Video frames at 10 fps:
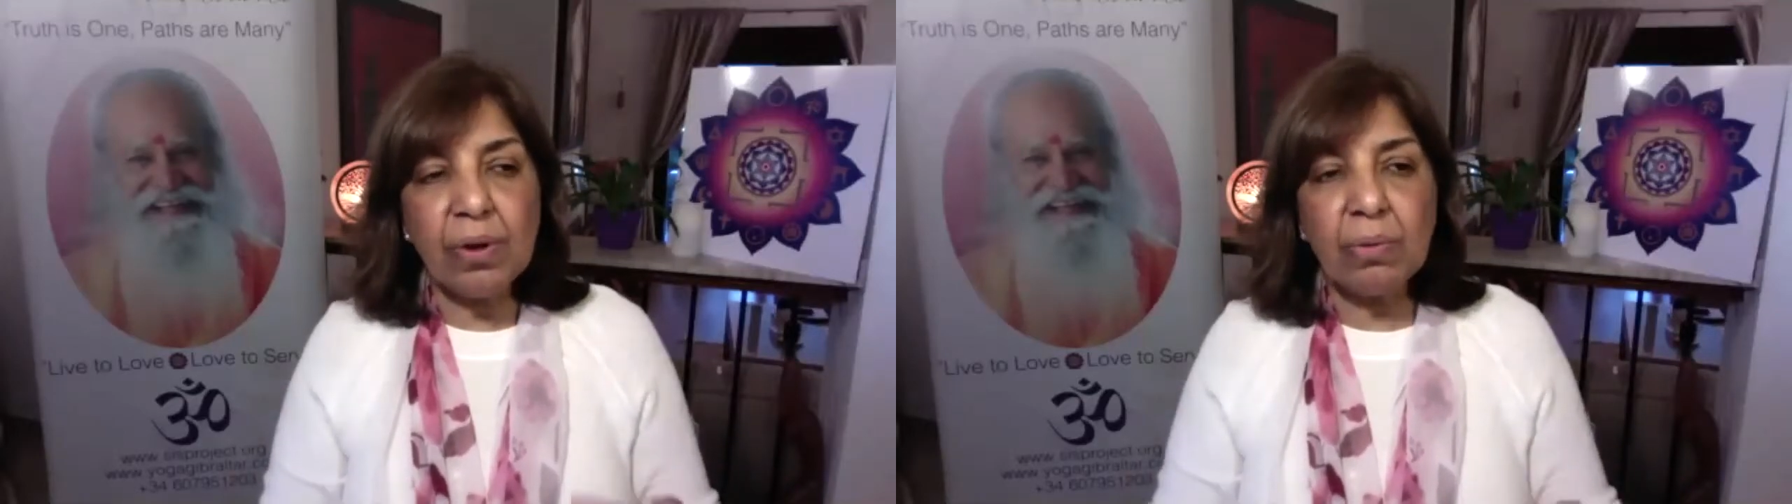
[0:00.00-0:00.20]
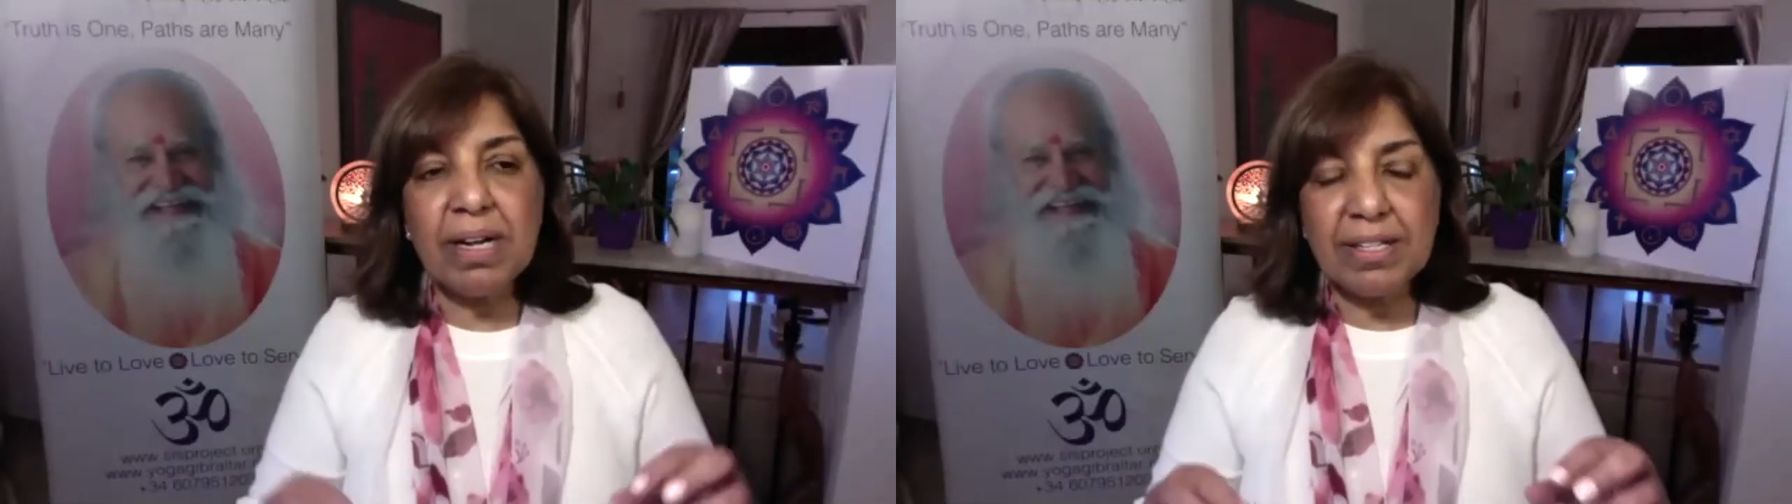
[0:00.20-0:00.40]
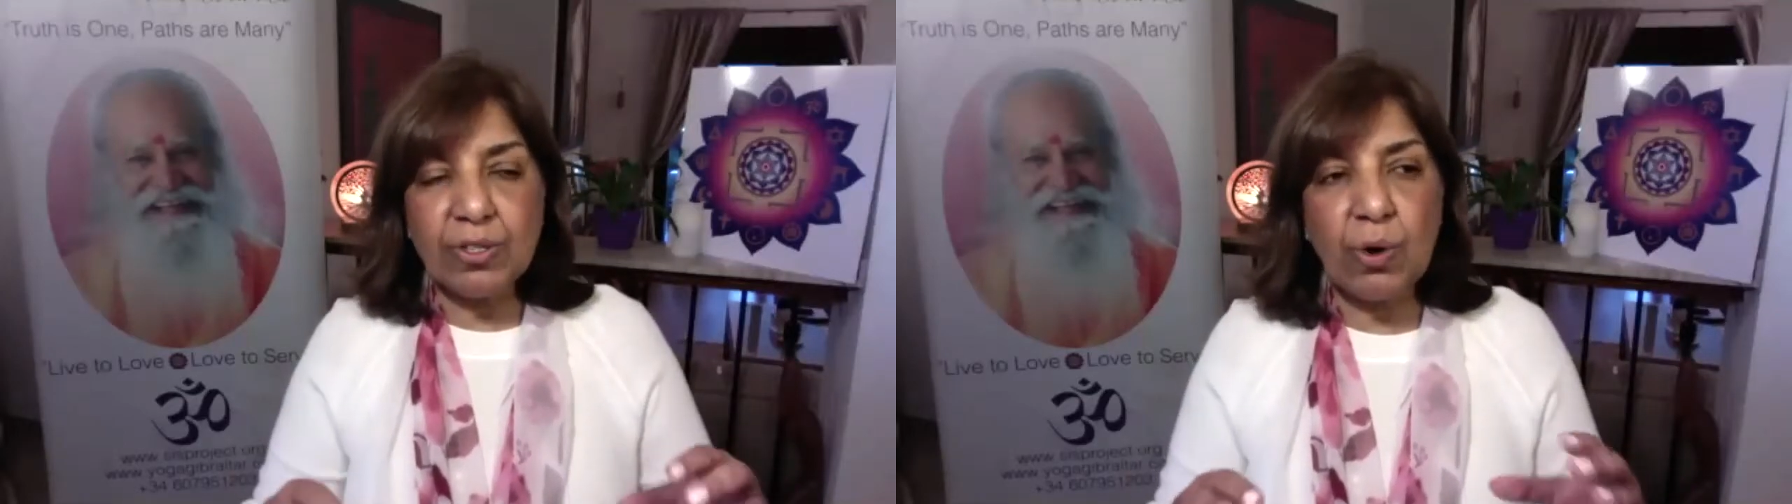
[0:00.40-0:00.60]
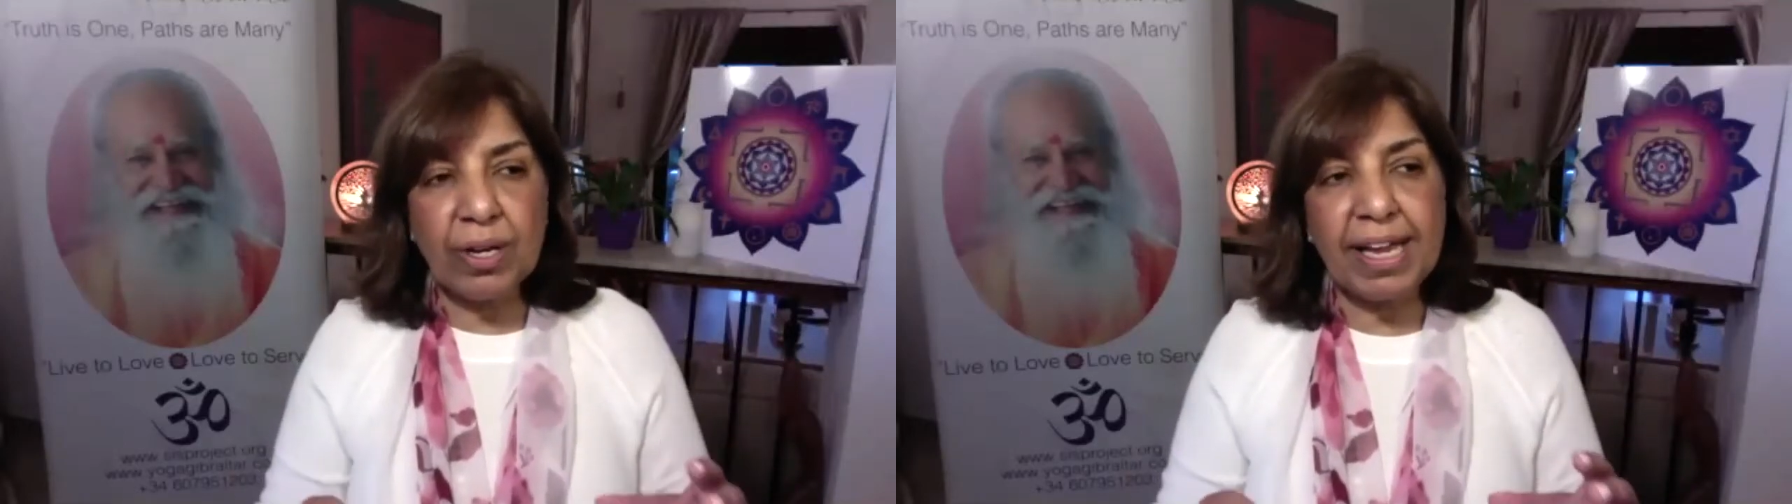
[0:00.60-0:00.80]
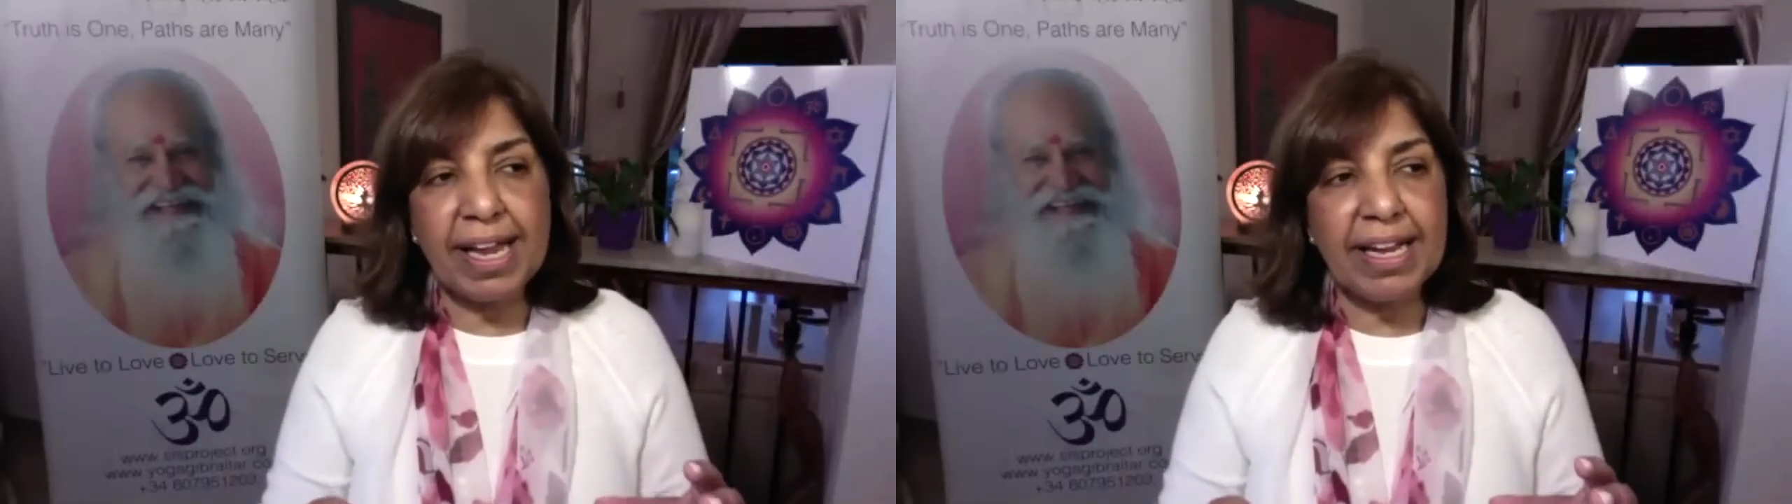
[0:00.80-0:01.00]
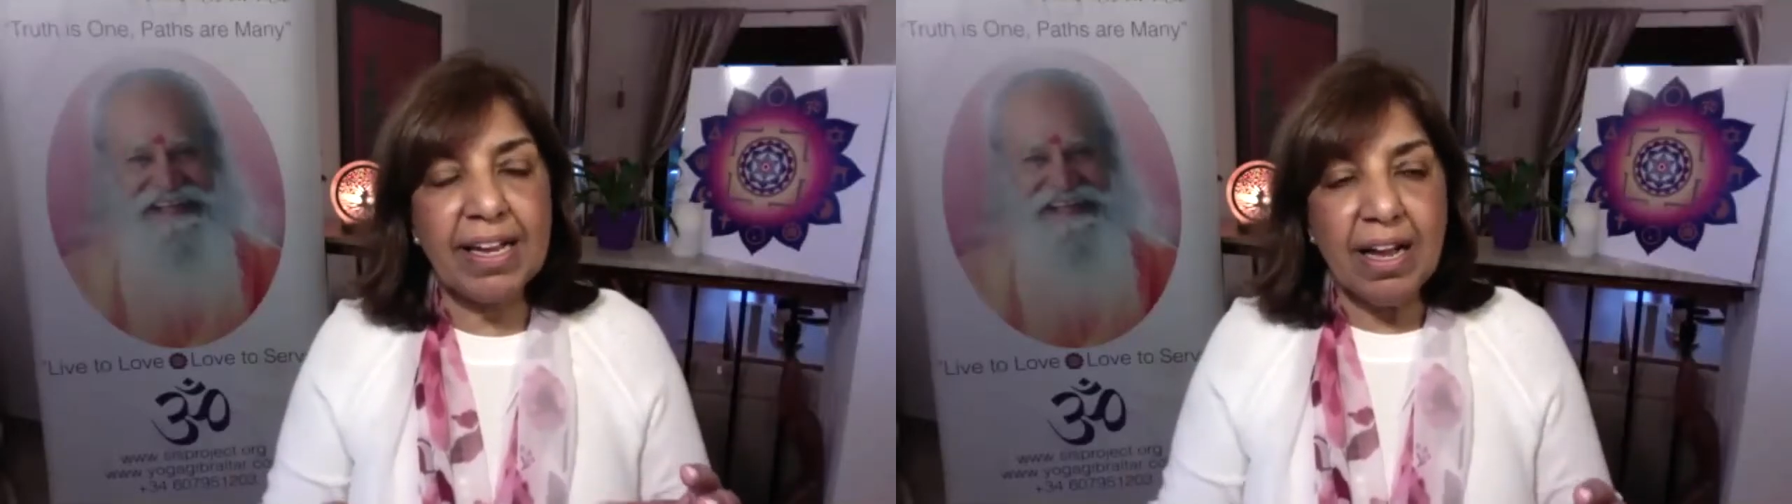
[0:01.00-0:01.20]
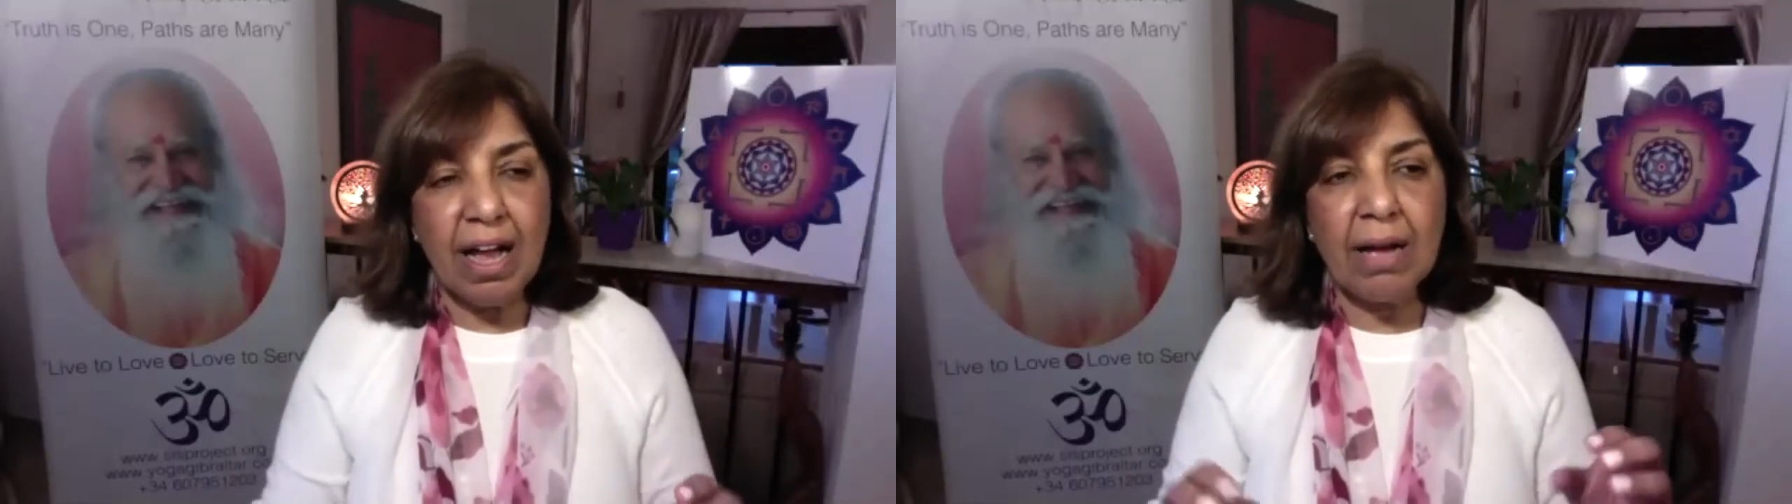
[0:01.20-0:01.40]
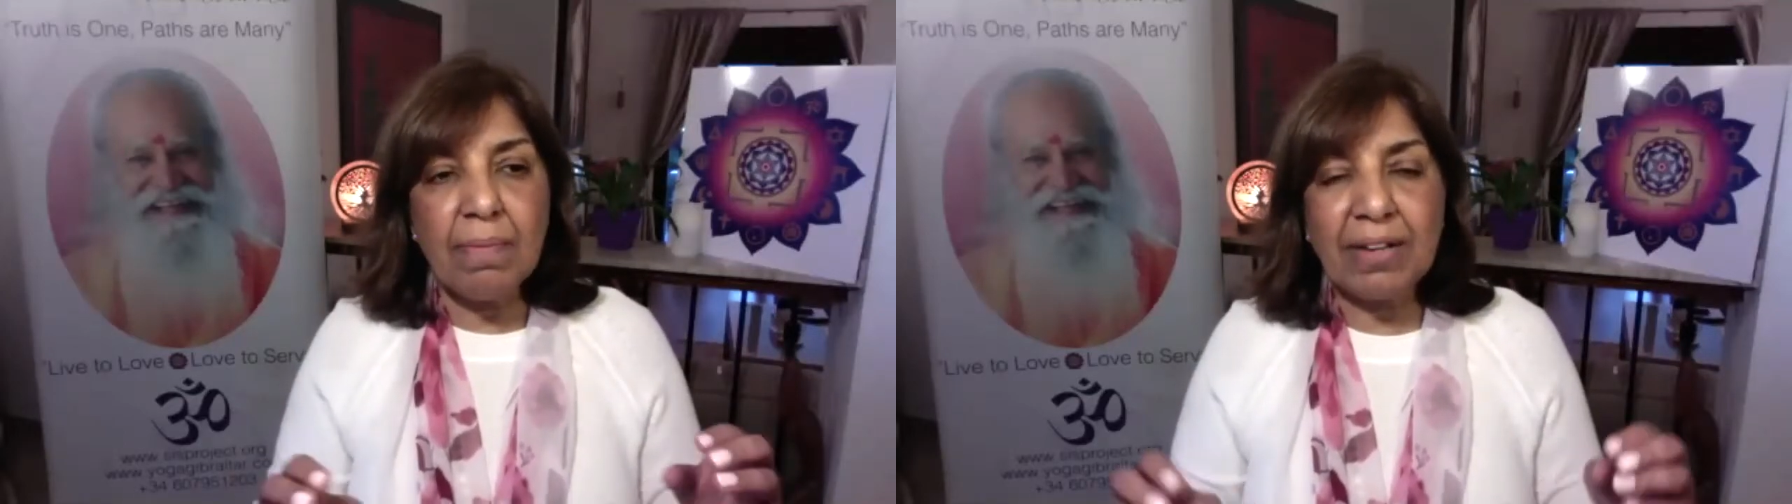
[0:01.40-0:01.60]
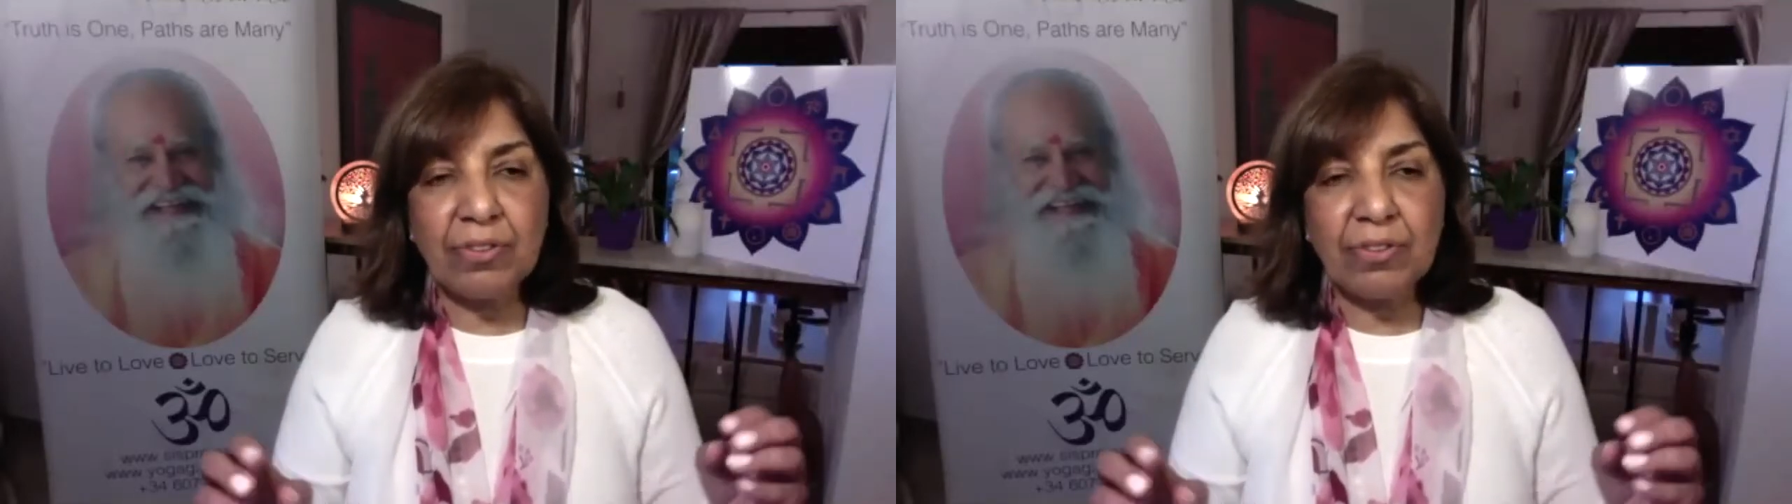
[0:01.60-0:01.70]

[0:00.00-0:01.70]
we're talking about